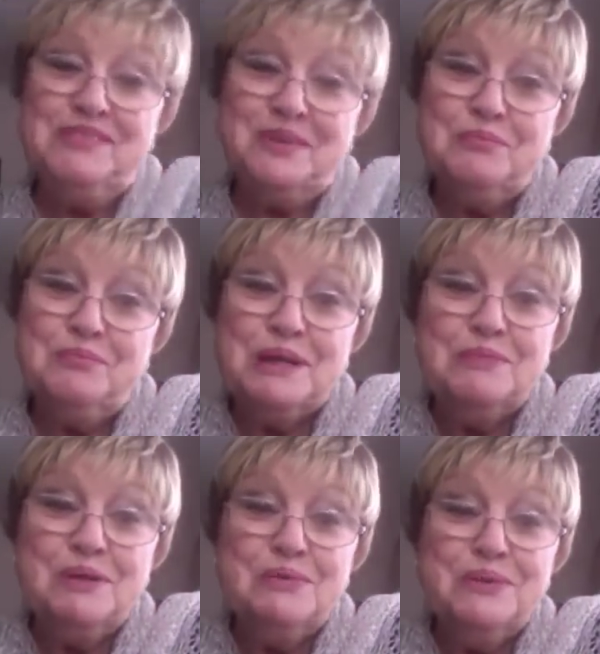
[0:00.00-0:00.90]
So
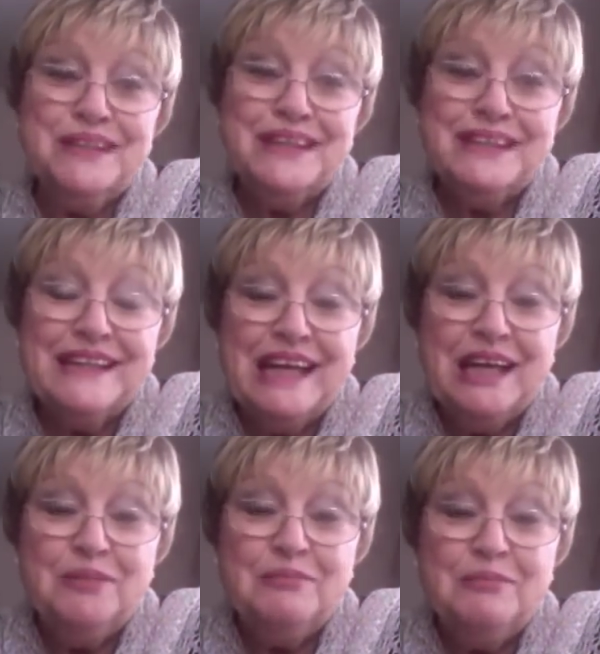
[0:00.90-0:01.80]
maybe we can
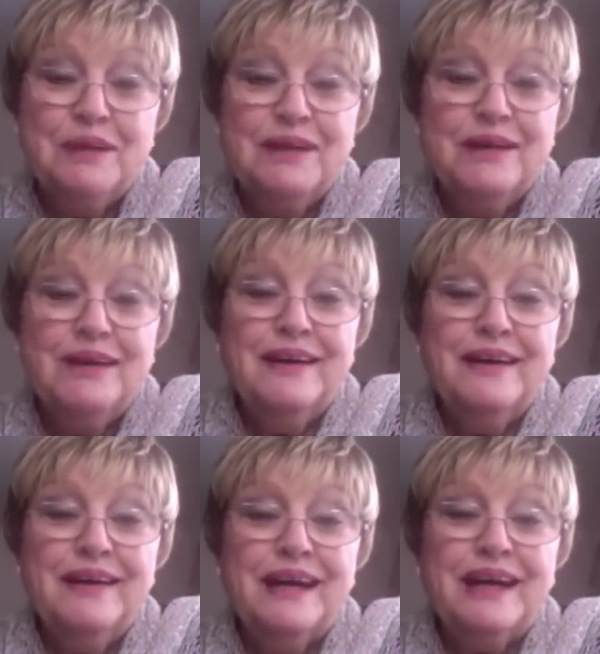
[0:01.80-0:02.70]
name
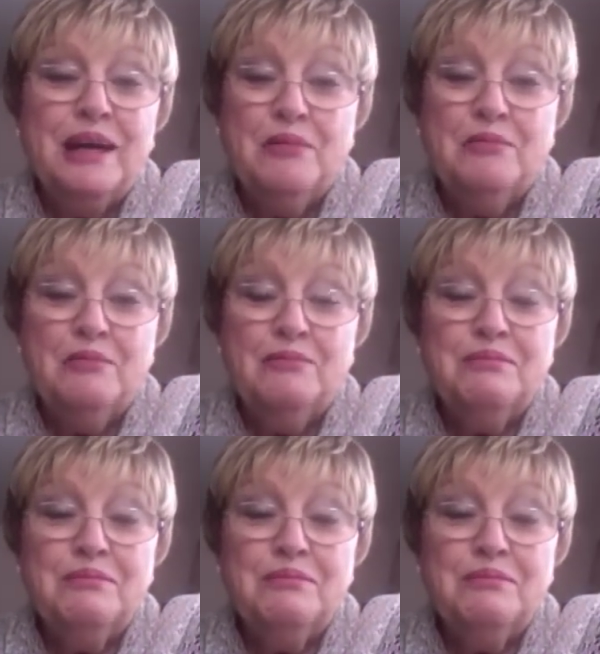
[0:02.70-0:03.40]
him.